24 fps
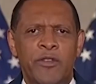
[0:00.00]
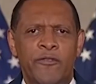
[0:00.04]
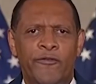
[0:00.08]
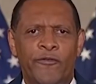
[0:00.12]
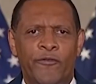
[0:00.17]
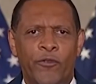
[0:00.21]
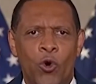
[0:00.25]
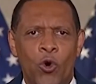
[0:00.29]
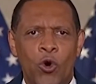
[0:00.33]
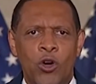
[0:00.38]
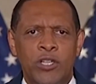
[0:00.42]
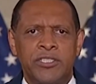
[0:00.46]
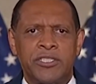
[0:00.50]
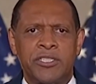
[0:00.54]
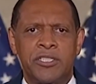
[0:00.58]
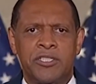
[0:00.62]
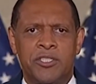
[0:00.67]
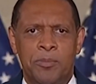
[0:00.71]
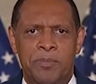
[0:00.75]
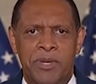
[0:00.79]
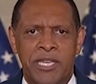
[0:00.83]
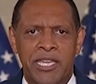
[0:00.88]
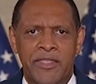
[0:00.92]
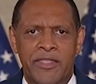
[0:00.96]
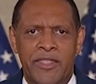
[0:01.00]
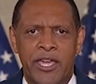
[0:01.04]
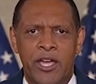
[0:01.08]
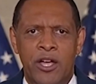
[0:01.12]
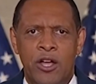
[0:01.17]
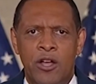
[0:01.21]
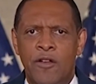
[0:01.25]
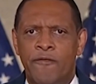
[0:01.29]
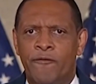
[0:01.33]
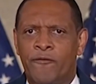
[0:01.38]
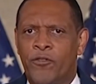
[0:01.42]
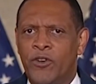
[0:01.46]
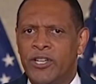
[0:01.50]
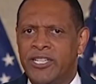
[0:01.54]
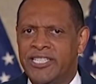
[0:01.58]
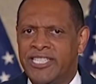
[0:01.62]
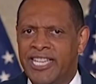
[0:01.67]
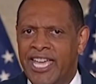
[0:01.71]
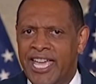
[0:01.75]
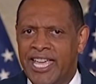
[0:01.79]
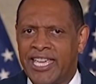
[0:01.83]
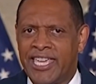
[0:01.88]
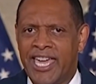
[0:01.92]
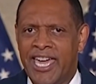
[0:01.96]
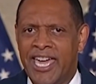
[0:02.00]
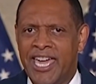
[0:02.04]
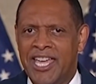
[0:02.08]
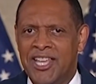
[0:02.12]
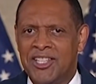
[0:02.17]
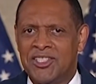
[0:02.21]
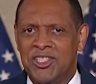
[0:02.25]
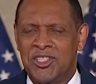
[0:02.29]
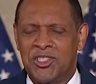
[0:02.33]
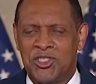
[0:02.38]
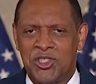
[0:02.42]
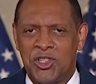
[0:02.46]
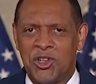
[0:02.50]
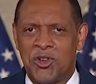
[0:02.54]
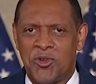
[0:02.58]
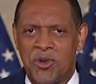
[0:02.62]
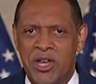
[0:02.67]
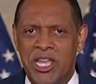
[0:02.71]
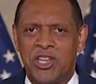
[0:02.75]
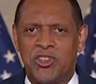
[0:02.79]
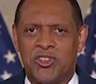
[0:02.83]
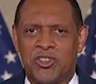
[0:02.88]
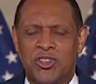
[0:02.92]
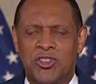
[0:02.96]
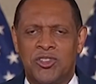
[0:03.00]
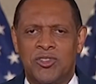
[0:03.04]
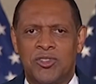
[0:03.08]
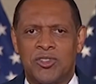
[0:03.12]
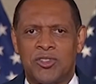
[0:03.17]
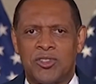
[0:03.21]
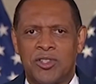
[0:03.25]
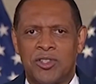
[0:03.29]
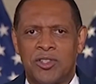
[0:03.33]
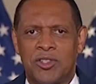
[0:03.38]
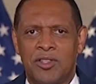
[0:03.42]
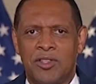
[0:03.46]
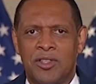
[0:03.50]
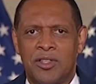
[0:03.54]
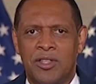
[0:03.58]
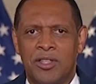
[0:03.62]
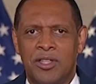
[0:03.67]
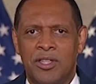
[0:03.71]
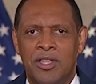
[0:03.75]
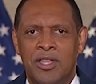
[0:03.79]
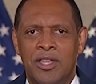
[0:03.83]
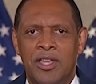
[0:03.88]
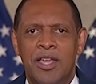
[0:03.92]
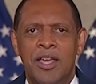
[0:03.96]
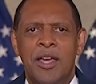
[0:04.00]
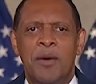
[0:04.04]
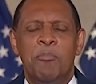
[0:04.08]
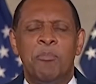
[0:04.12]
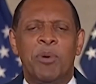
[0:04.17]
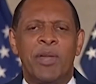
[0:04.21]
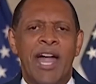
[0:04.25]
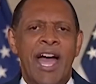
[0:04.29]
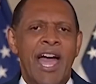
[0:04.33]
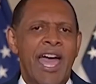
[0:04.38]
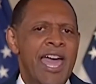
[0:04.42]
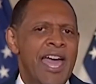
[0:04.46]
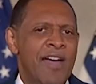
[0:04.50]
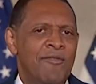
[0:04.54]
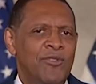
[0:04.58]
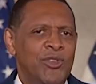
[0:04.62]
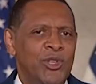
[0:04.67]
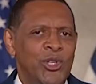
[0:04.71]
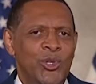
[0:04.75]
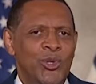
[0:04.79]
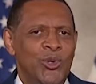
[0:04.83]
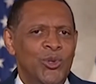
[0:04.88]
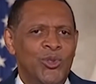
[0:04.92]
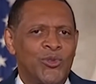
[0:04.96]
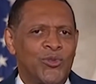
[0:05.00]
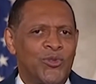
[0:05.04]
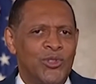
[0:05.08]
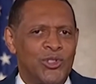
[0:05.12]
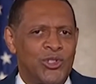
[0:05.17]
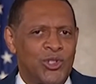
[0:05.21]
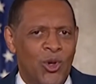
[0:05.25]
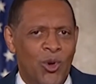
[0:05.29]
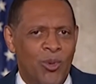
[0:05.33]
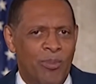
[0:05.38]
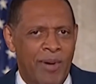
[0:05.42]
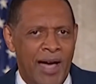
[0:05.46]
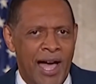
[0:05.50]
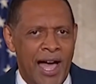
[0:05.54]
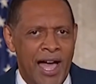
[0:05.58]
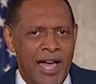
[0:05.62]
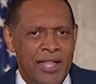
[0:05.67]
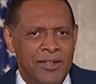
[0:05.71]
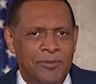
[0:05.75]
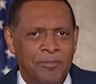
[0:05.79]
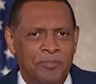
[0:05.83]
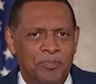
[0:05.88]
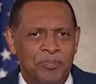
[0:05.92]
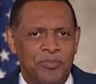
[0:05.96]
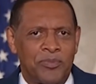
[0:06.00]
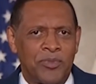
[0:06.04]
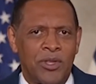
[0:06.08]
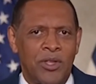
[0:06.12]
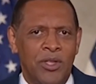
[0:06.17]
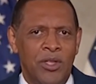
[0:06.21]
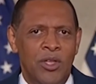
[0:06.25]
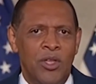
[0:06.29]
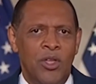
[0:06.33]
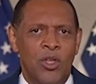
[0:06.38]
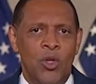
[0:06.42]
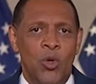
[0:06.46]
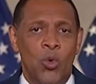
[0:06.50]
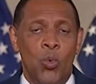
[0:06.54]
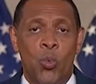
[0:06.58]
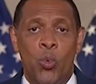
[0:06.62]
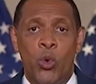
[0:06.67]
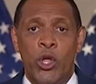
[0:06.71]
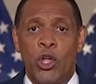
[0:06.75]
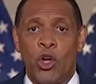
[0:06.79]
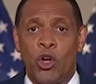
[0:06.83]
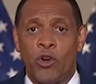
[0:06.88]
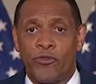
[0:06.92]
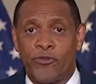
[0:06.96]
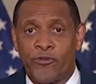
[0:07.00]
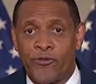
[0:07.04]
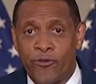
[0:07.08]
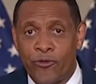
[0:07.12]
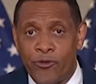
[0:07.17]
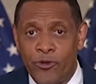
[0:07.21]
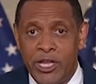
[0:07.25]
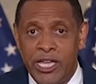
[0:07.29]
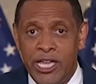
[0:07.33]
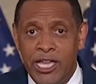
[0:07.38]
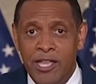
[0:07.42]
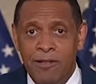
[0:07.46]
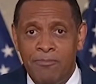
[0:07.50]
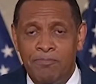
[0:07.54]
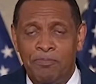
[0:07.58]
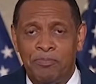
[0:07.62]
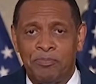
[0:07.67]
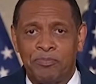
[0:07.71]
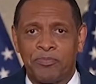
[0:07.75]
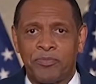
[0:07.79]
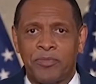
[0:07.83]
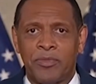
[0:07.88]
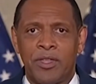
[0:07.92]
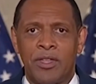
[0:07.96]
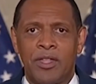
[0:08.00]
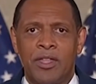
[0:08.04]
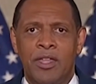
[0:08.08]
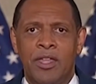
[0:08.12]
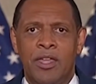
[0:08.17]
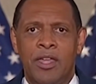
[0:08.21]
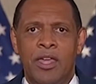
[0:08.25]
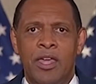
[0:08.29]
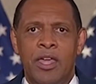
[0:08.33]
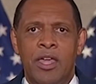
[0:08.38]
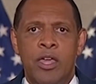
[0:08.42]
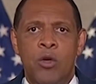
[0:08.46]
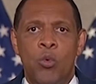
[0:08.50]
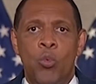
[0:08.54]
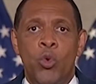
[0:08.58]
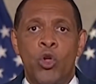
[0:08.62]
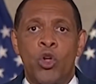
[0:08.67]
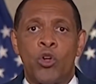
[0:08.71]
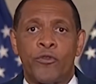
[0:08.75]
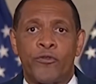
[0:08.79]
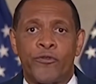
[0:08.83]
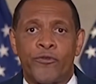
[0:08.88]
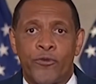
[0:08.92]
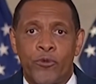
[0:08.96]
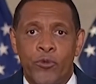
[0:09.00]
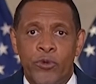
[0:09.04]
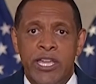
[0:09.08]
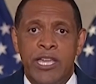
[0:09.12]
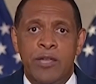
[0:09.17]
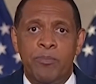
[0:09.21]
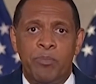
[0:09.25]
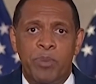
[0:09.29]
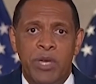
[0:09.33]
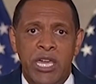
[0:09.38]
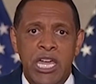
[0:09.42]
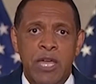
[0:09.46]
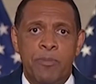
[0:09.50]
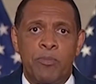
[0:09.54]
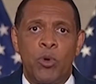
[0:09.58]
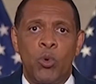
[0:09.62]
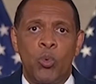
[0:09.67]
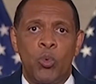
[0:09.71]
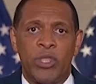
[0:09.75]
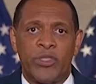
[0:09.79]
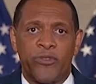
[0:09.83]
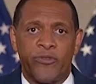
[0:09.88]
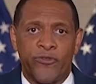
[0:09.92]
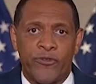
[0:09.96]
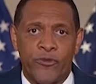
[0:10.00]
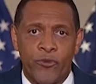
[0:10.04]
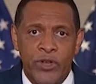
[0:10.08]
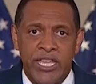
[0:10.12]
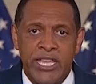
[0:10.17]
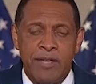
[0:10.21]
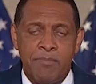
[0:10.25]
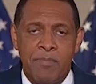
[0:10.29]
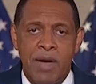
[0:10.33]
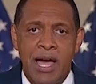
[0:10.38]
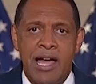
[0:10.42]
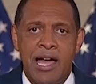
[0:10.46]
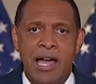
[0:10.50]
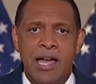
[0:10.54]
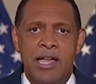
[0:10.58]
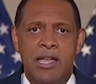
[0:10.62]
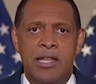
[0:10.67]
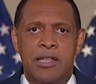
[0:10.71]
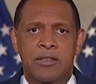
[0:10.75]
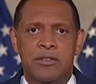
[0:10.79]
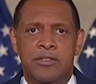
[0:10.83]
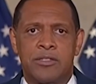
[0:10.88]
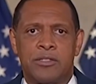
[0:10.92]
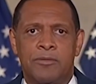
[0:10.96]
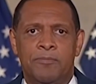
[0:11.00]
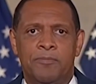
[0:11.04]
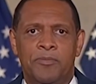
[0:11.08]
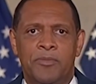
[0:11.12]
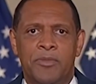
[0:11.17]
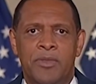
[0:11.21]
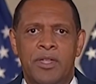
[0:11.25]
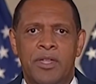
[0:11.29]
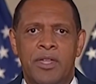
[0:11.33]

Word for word: been forced to be there for decades and generations. But I have news for Joe Biden. We are free. We are free people with free minds.